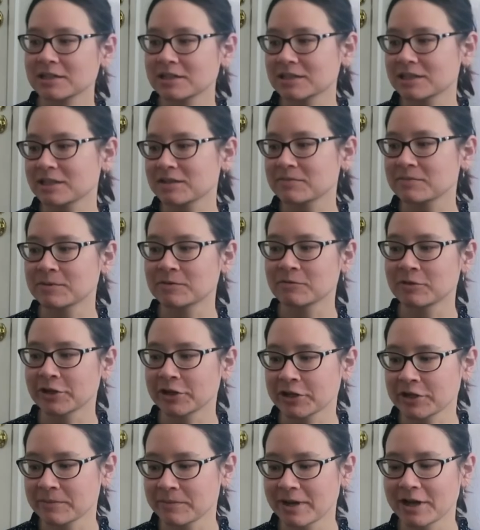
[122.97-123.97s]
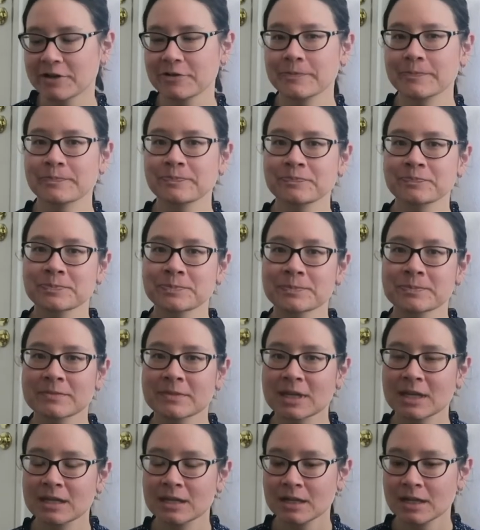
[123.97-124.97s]
because I've been wearing them out,
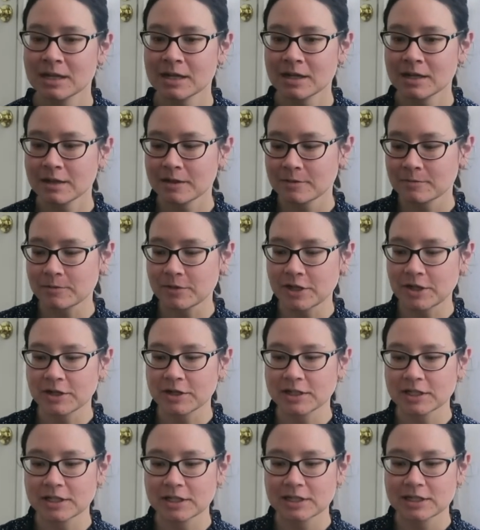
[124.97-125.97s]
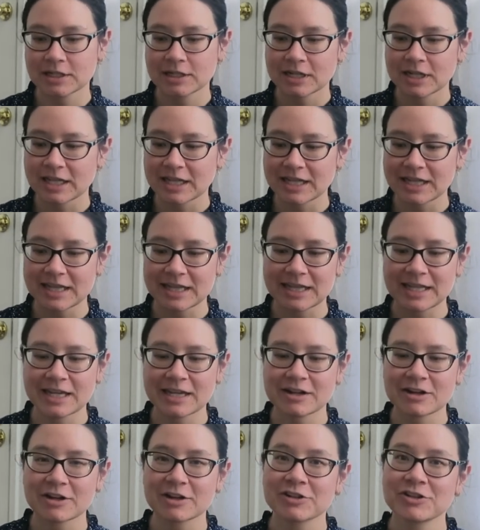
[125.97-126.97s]
but
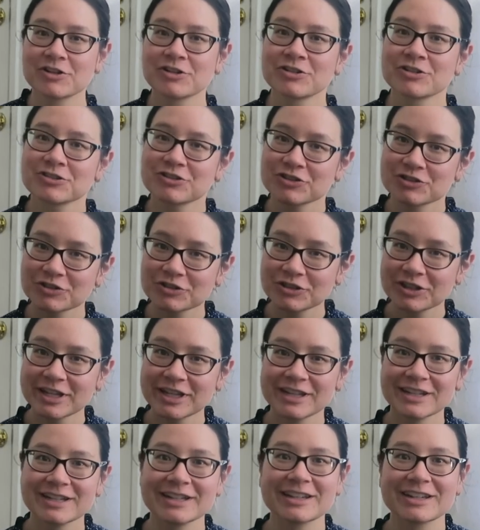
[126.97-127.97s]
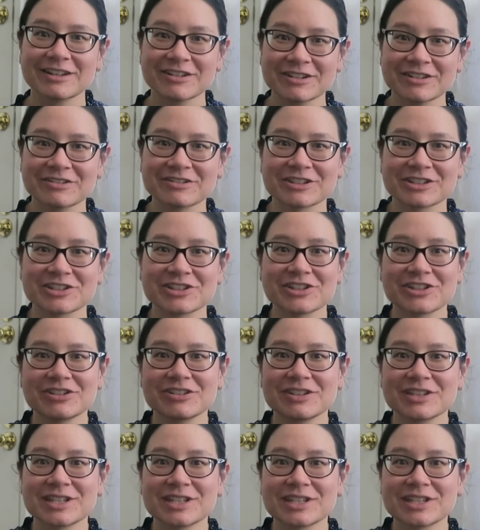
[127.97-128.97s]
they are truly unicorn shoes.
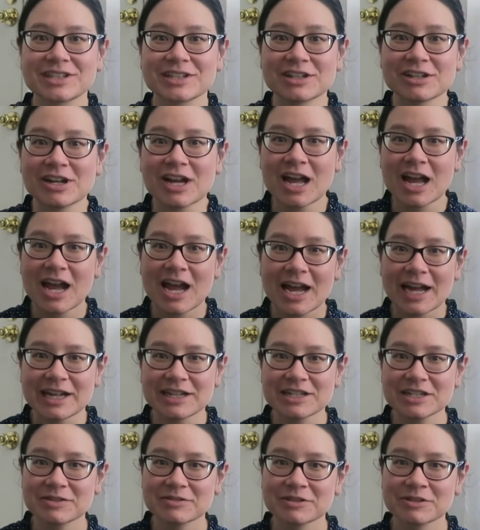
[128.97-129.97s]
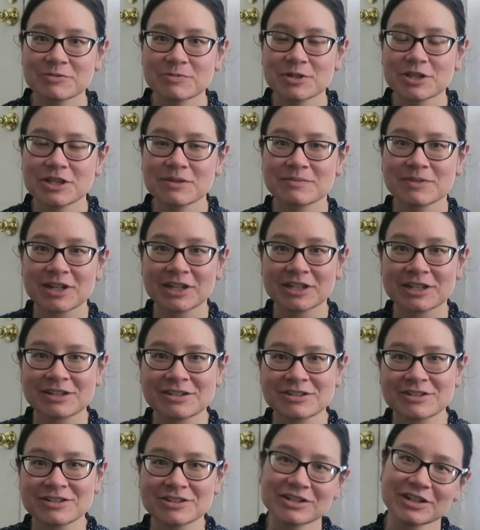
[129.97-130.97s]
So I just wanted to put them on
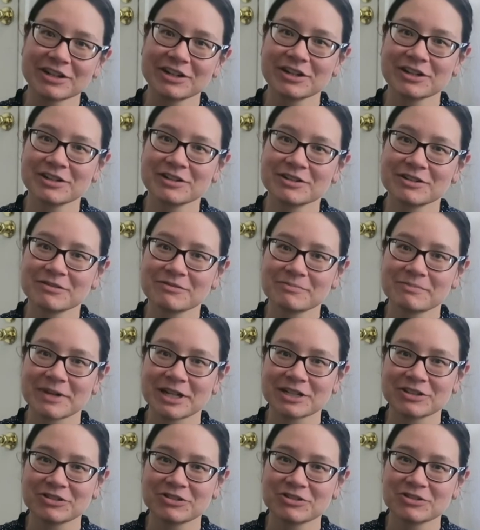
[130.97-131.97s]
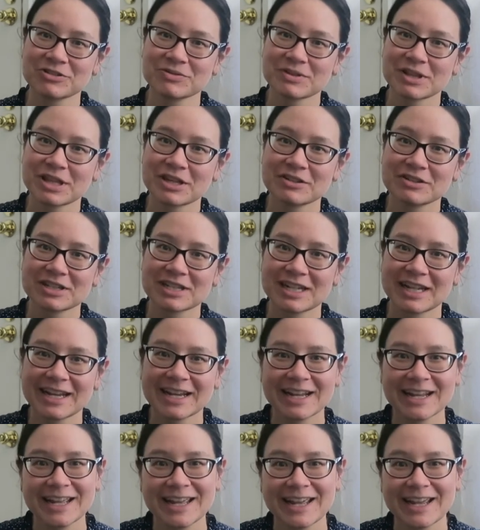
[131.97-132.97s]
and share my shoes with you today,
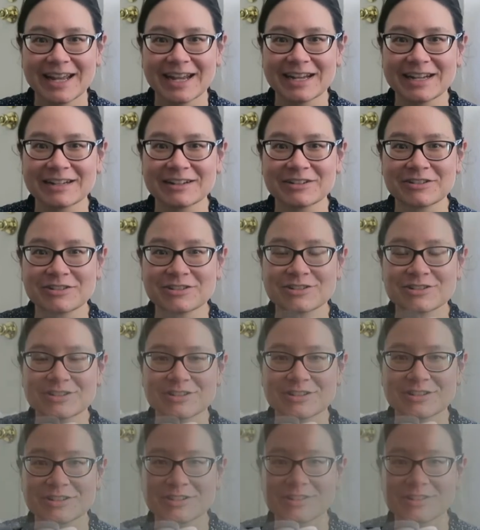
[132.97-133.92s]
and I'll insert.